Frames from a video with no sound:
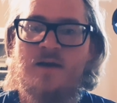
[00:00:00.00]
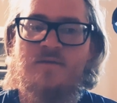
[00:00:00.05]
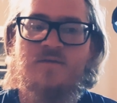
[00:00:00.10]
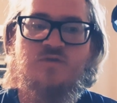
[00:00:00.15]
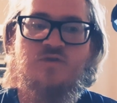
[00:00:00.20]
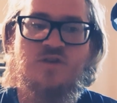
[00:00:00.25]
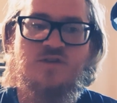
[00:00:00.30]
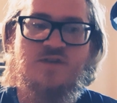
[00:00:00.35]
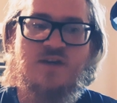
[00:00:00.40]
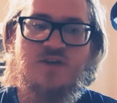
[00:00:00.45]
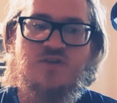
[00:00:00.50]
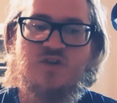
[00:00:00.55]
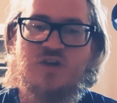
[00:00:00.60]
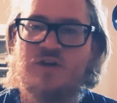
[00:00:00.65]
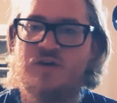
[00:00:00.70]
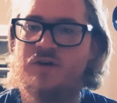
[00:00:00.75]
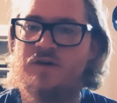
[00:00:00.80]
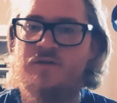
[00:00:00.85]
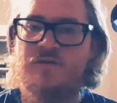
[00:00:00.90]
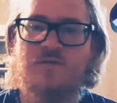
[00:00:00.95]
just like she
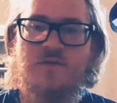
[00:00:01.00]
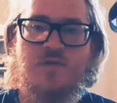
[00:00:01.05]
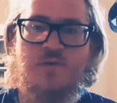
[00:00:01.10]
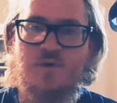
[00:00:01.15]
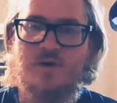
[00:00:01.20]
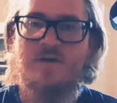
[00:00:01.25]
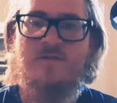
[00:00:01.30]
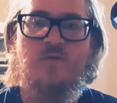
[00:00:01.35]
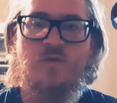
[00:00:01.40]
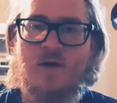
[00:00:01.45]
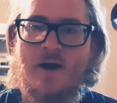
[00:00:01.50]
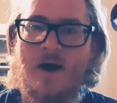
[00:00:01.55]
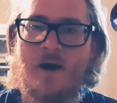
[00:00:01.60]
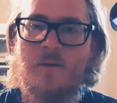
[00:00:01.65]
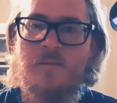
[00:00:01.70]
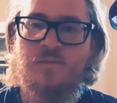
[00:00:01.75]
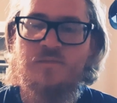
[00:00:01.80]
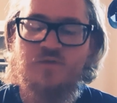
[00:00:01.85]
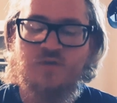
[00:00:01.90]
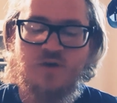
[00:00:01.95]
could 3 or 4
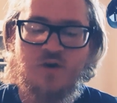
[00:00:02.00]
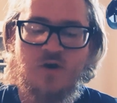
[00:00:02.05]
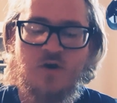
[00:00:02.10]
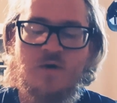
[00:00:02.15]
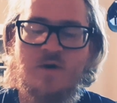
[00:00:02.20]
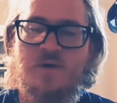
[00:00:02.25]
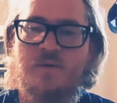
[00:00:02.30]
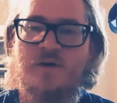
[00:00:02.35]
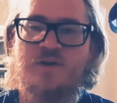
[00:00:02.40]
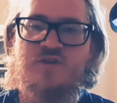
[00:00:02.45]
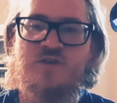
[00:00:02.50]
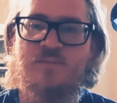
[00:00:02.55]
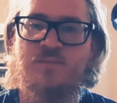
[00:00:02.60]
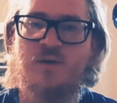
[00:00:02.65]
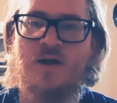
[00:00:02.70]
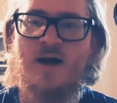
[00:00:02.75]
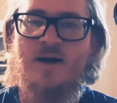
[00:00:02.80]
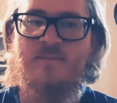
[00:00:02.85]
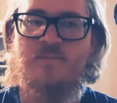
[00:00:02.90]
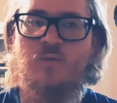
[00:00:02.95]
albums ago, and Ritchie
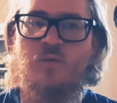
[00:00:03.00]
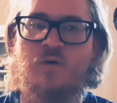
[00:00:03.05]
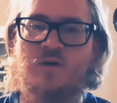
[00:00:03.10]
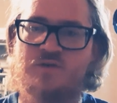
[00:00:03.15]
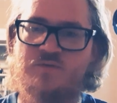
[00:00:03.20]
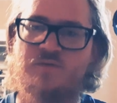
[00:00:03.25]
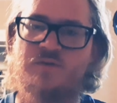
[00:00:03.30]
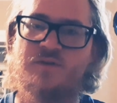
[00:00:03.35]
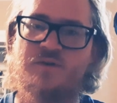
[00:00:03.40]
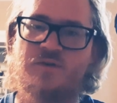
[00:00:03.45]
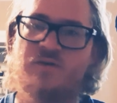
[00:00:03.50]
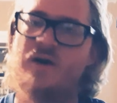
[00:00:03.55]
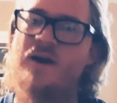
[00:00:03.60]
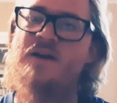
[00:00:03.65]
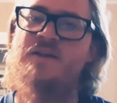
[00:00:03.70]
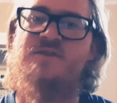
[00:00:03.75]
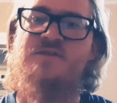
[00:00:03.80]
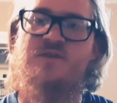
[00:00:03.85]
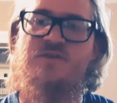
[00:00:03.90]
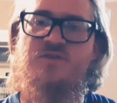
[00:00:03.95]
Blackmore is one of the
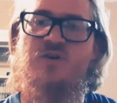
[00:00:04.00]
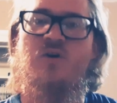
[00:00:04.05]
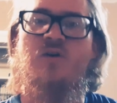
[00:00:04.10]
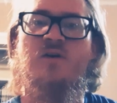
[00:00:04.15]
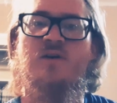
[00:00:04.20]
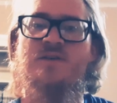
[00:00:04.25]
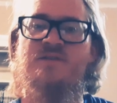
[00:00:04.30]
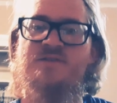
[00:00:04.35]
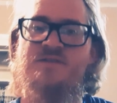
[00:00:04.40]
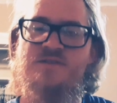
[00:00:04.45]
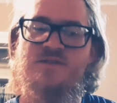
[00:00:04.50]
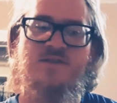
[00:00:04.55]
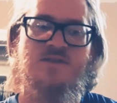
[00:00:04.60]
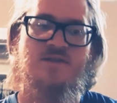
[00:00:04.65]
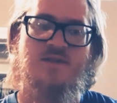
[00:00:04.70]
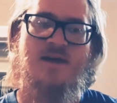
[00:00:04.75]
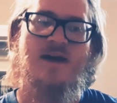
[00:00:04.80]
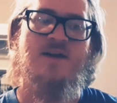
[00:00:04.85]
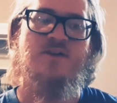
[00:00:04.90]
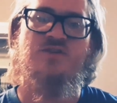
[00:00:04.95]
greatest
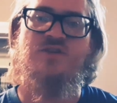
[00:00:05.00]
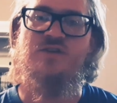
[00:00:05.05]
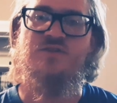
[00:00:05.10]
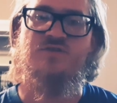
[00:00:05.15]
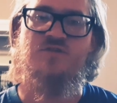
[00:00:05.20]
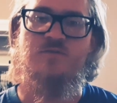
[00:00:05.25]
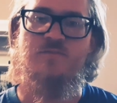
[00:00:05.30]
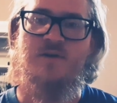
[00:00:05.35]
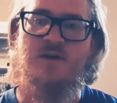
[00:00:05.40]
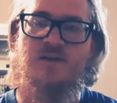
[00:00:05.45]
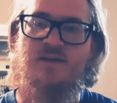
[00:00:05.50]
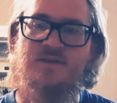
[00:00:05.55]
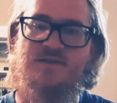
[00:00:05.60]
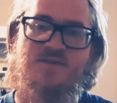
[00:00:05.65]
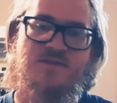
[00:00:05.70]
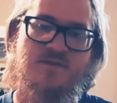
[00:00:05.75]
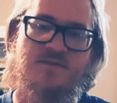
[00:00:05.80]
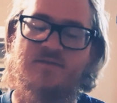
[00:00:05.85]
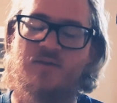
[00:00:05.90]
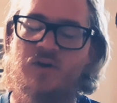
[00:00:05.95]
guitarists /
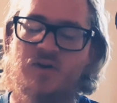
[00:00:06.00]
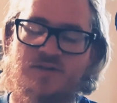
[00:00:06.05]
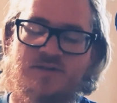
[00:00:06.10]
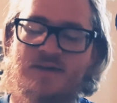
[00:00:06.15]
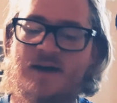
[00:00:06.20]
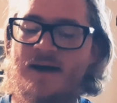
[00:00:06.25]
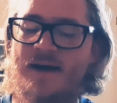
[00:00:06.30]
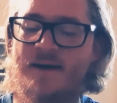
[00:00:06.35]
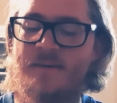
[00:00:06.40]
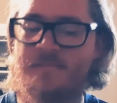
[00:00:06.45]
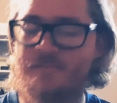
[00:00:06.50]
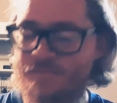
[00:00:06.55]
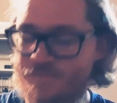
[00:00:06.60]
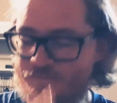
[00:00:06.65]
instrumentalists of all time.